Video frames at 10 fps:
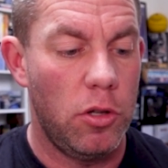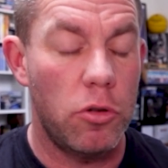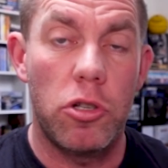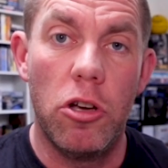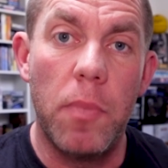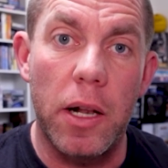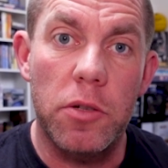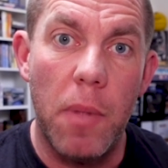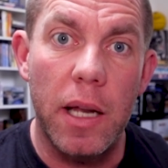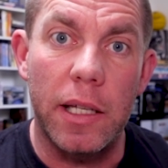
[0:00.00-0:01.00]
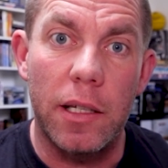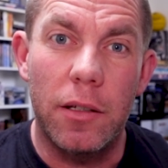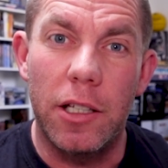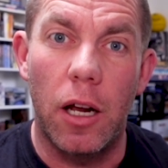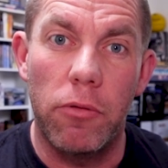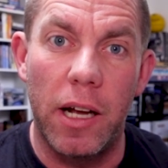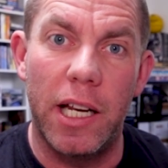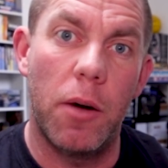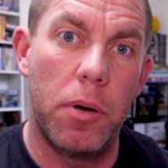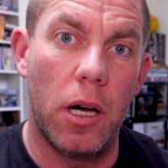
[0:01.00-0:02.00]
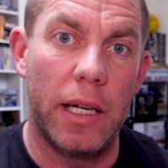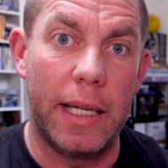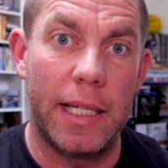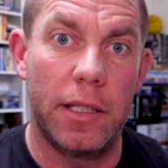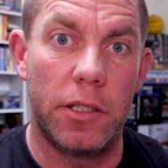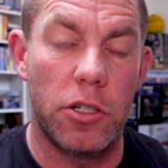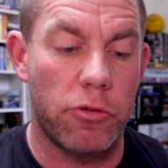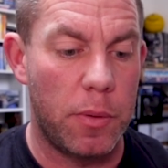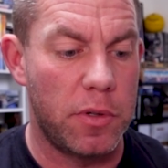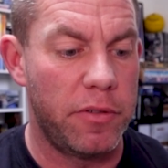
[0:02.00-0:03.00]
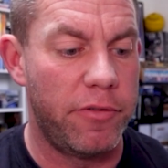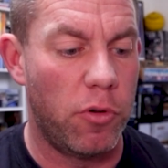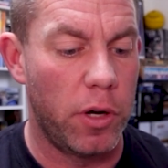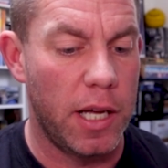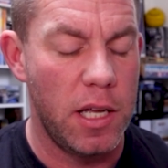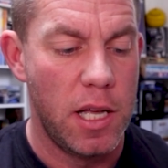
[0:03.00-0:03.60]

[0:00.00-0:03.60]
too much money, you know, really. I'll put a link in the description for you.